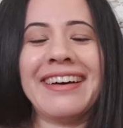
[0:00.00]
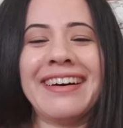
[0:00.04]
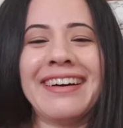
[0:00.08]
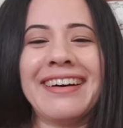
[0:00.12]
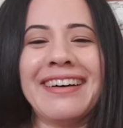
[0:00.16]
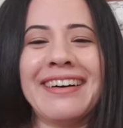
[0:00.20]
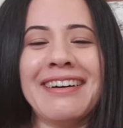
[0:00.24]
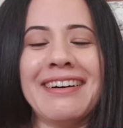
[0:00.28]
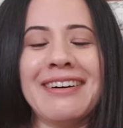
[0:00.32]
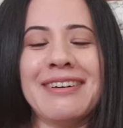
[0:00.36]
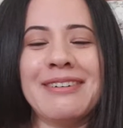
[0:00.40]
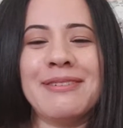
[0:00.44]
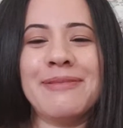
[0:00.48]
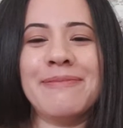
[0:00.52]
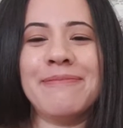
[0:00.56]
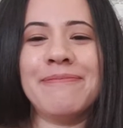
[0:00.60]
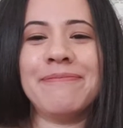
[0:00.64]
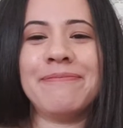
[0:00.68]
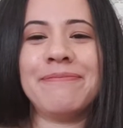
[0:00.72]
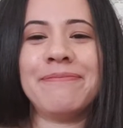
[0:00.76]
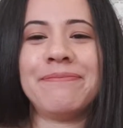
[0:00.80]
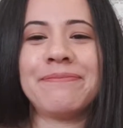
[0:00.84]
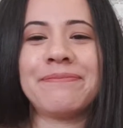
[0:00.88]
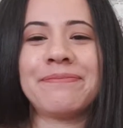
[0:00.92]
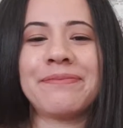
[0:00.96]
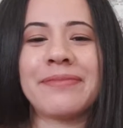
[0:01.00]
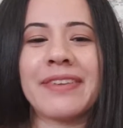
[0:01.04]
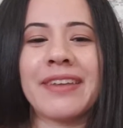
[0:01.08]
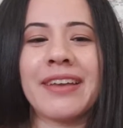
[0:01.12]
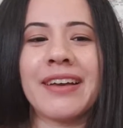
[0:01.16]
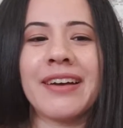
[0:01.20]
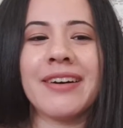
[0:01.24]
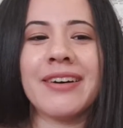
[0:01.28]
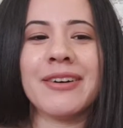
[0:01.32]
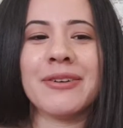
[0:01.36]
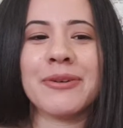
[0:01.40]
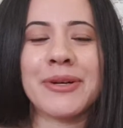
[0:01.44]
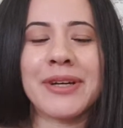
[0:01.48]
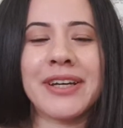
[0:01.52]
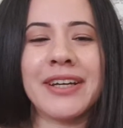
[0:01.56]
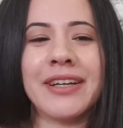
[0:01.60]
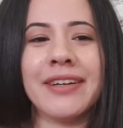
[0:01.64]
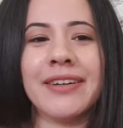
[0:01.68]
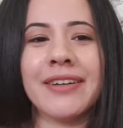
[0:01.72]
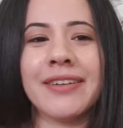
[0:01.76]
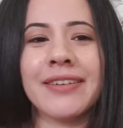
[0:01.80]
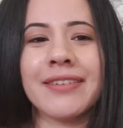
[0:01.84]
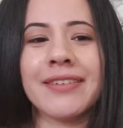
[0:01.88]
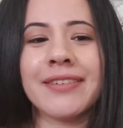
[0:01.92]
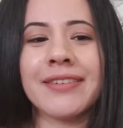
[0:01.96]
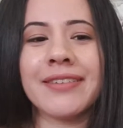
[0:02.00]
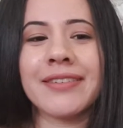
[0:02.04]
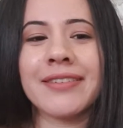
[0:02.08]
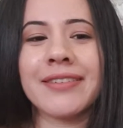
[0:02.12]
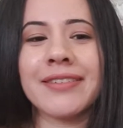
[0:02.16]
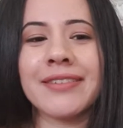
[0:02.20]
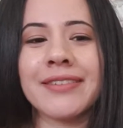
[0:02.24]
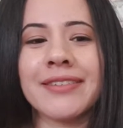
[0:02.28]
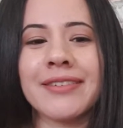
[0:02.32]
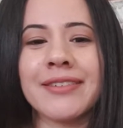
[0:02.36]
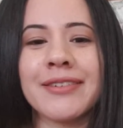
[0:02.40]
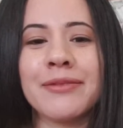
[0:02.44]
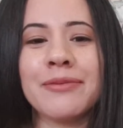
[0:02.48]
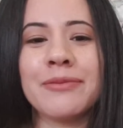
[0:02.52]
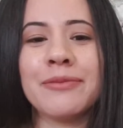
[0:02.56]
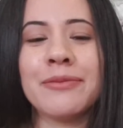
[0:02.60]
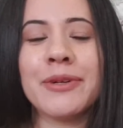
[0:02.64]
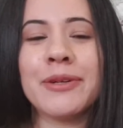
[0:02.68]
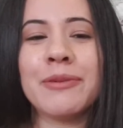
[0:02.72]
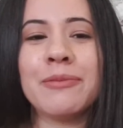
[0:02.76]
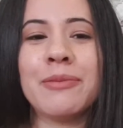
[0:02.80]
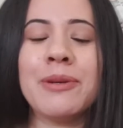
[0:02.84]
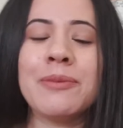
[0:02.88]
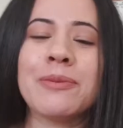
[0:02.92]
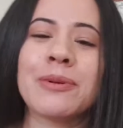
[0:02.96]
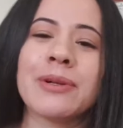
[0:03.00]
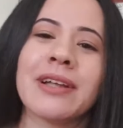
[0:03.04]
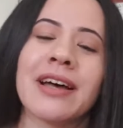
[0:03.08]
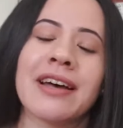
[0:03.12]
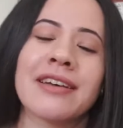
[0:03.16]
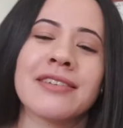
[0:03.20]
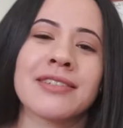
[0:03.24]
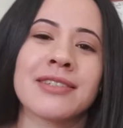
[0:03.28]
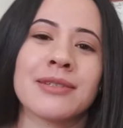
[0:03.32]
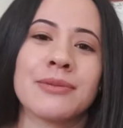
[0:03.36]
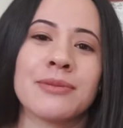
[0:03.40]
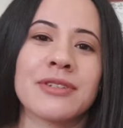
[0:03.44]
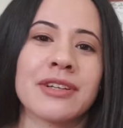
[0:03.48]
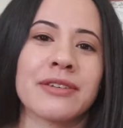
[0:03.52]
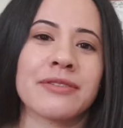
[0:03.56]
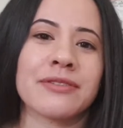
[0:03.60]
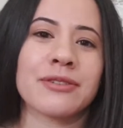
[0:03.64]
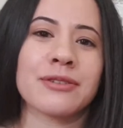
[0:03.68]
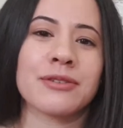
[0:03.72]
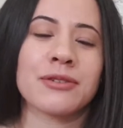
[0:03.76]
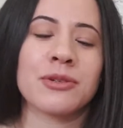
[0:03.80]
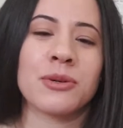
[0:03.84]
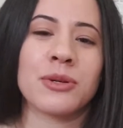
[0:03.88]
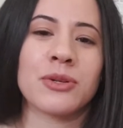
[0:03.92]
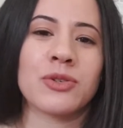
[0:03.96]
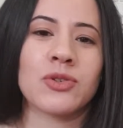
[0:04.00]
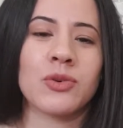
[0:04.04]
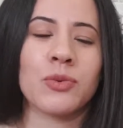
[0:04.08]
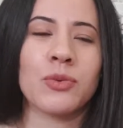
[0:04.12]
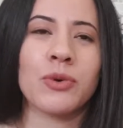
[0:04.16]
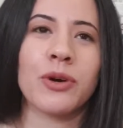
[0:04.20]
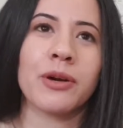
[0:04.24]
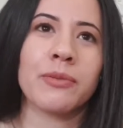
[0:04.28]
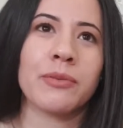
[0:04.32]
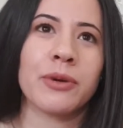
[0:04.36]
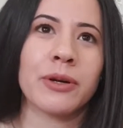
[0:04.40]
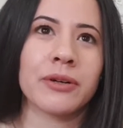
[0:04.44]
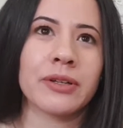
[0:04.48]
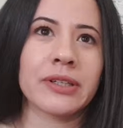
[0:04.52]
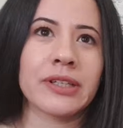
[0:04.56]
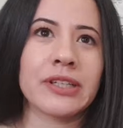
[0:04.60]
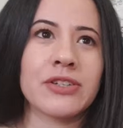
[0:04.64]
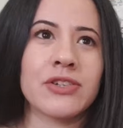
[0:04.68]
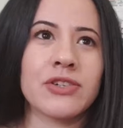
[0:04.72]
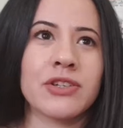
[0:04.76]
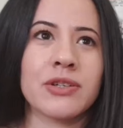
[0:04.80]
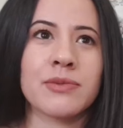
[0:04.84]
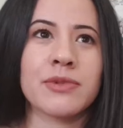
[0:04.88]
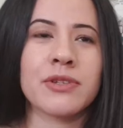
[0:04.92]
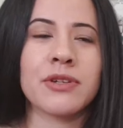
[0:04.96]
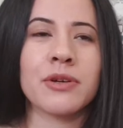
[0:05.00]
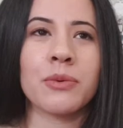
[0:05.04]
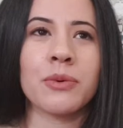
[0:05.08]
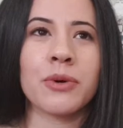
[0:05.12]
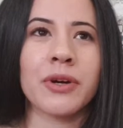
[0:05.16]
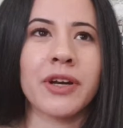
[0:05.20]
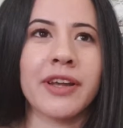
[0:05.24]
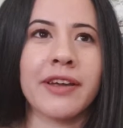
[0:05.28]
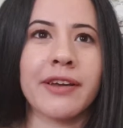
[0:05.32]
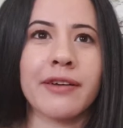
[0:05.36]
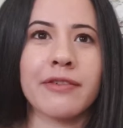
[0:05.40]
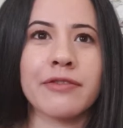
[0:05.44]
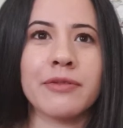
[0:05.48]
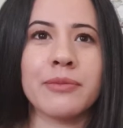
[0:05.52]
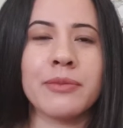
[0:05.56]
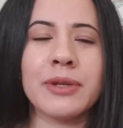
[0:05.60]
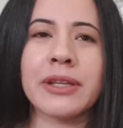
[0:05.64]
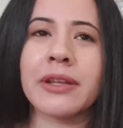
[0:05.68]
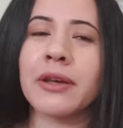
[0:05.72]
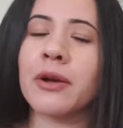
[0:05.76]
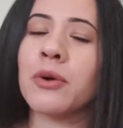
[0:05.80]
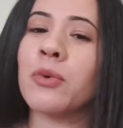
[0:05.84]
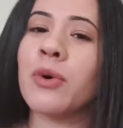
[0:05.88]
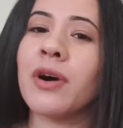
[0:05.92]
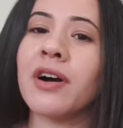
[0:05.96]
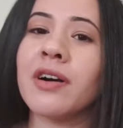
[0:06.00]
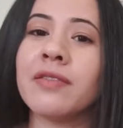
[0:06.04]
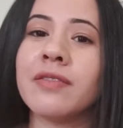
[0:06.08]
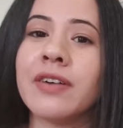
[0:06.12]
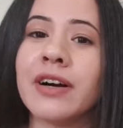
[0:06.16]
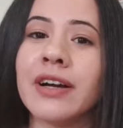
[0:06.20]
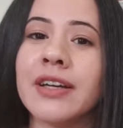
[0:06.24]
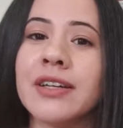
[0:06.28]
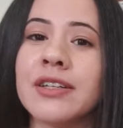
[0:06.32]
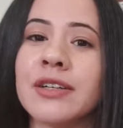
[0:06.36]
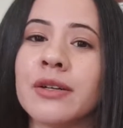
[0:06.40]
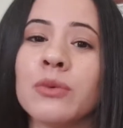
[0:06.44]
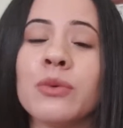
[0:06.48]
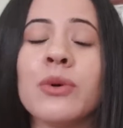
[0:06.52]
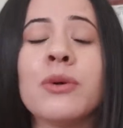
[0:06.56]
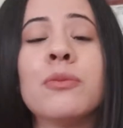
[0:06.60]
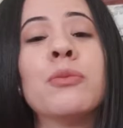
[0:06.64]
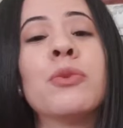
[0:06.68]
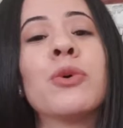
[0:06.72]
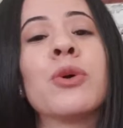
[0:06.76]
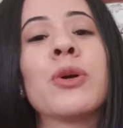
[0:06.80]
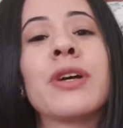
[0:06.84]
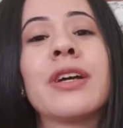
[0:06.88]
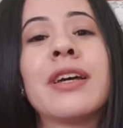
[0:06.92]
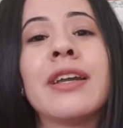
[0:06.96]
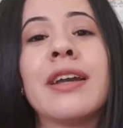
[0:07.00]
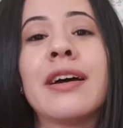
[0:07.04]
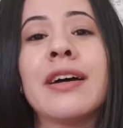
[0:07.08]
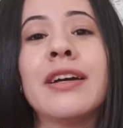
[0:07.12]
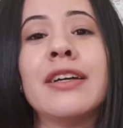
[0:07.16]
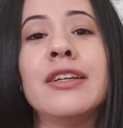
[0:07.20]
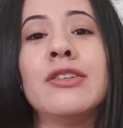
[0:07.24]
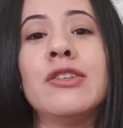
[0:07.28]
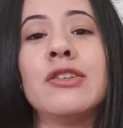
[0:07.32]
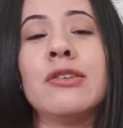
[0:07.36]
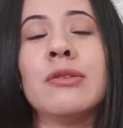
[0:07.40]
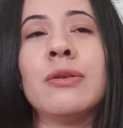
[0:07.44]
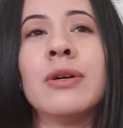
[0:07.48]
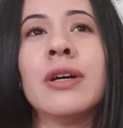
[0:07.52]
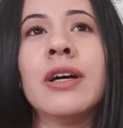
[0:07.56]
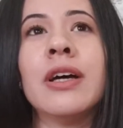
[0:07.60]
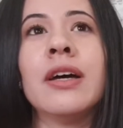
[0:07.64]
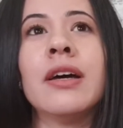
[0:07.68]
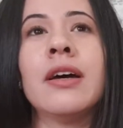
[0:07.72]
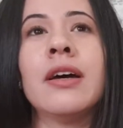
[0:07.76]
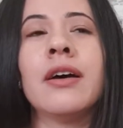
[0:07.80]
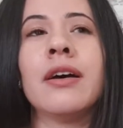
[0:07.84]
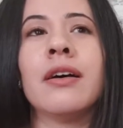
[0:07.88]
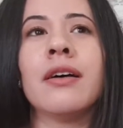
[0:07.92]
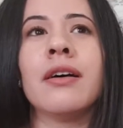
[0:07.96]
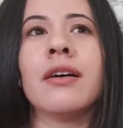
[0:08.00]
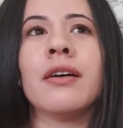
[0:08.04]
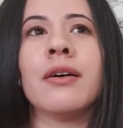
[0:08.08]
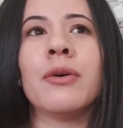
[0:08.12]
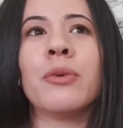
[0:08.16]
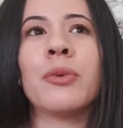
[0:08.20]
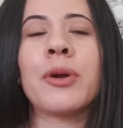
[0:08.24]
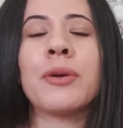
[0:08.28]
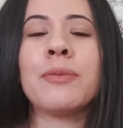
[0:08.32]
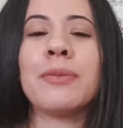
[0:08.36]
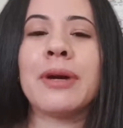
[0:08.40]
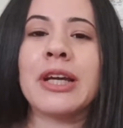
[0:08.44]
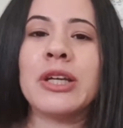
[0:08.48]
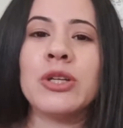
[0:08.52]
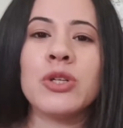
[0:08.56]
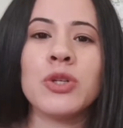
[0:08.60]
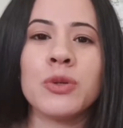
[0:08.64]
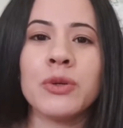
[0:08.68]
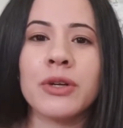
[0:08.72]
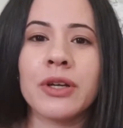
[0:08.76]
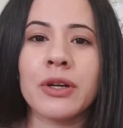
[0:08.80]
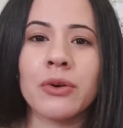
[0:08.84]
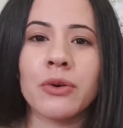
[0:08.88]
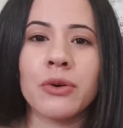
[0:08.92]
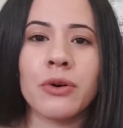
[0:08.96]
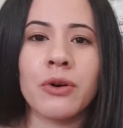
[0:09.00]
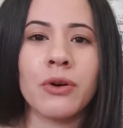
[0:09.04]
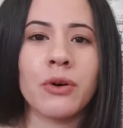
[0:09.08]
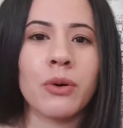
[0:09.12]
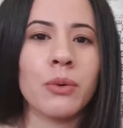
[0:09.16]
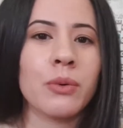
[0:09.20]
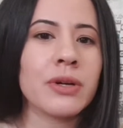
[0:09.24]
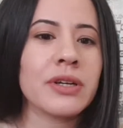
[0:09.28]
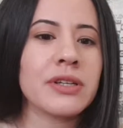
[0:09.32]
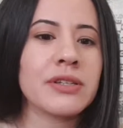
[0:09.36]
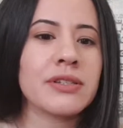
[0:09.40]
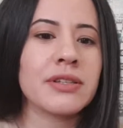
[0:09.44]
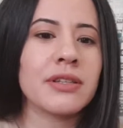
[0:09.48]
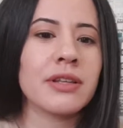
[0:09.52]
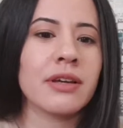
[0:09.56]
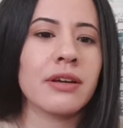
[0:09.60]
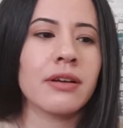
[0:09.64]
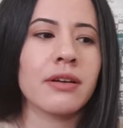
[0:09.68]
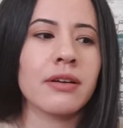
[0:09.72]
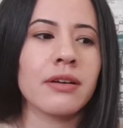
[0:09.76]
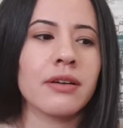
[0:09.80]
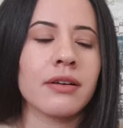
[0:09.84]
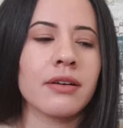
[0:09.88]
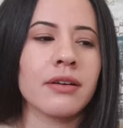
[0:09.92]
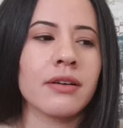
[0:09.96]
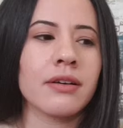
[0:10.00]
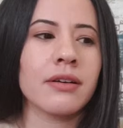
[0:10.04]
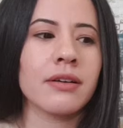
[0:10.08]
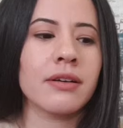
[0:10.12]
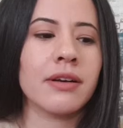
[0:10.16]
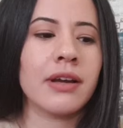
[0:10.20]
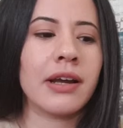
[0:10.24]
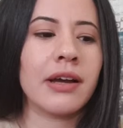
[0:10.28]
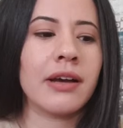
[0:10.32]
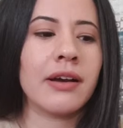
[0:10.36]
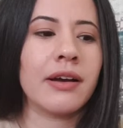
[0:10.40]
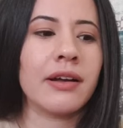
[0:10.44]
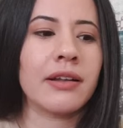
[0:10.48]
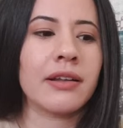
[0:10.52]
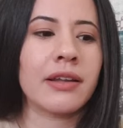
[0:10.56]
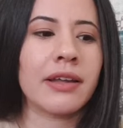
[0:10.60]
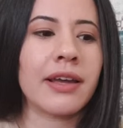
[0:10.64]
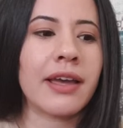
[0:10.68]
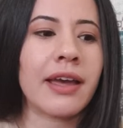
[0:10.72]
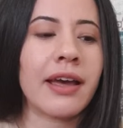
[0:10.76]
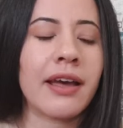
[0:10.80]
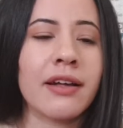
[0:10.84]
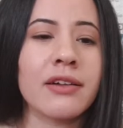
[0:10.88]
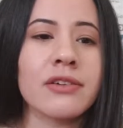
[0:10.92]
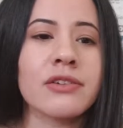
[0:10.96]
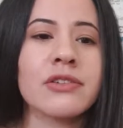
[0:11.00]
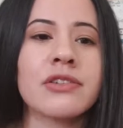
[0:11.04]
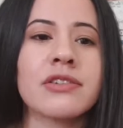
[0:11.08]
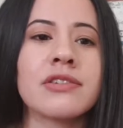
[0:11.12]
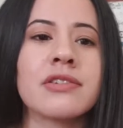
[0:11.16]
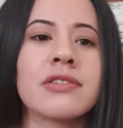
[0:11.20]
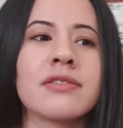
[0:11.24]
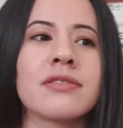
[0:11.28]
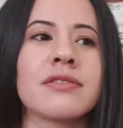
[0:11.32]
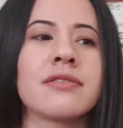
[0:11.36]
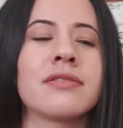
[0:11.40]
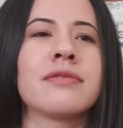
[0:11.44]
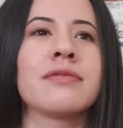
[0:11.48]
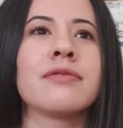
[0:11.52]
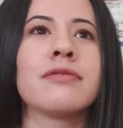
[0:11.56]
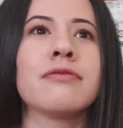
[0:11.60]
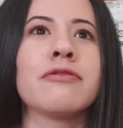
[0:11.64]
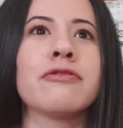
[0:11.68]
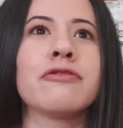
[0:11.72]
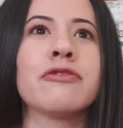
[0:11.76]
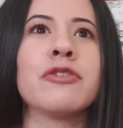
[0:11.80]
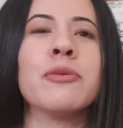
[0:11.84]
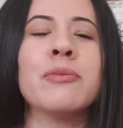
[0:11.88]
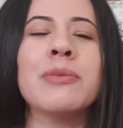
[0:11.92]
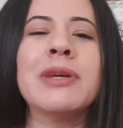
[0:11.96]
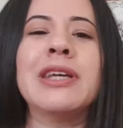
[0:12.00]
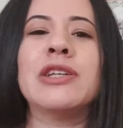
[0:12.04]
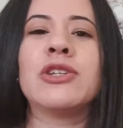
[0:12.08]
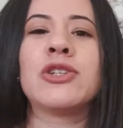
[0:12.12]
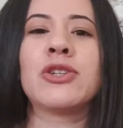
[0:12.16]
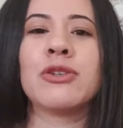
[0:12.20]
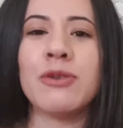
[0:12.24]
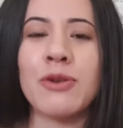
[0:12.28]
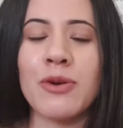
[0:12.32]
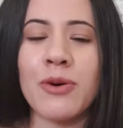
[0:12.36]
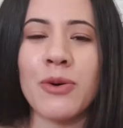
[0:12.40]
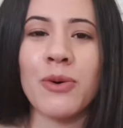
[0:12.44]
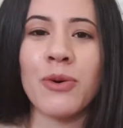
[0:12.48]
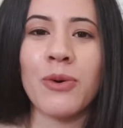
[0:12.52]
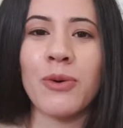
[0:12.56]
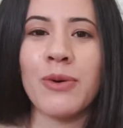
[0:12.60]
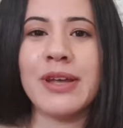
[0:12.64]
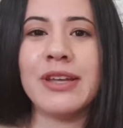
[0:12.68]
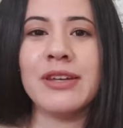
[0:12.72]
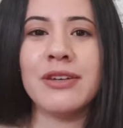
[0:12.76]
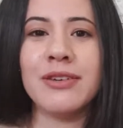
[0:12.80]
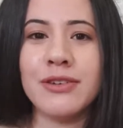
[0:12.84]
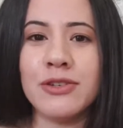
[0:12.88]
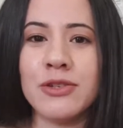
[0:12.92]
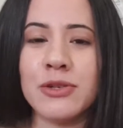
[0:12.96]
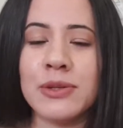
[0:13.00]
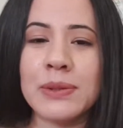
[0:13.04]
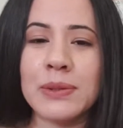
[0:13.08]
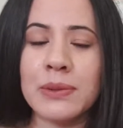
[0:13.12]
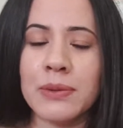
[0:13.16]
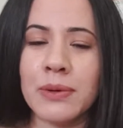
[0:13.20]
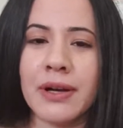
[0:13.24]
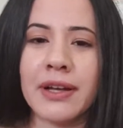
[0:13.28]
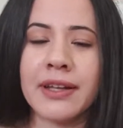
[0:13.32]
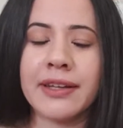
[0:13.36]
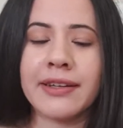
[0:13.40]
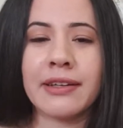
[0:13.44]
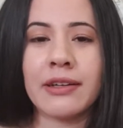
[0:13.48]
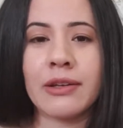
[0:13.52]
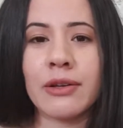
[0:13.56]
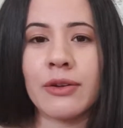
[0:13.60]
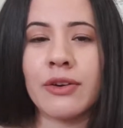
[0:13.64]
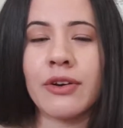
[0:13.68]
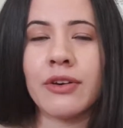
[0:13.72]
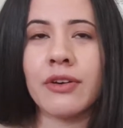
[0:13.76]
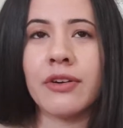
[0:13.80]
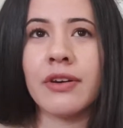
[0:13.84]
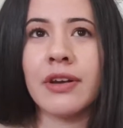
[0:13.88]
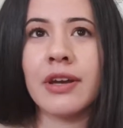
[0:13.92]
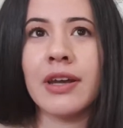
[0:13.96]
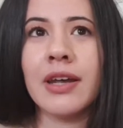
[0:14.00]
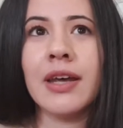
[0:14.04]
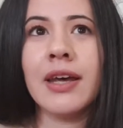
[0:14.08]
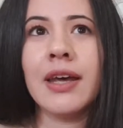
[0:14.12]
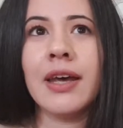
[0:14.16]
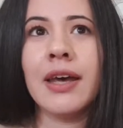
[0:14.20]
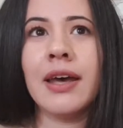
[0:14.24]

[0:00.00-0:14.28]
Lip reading: Um, okay, when people ask themselves this question, why are my relationships not working out for me? Like, what have I done? What more can I do? What am I doing wrong? What is there like else for me to know and do and learn?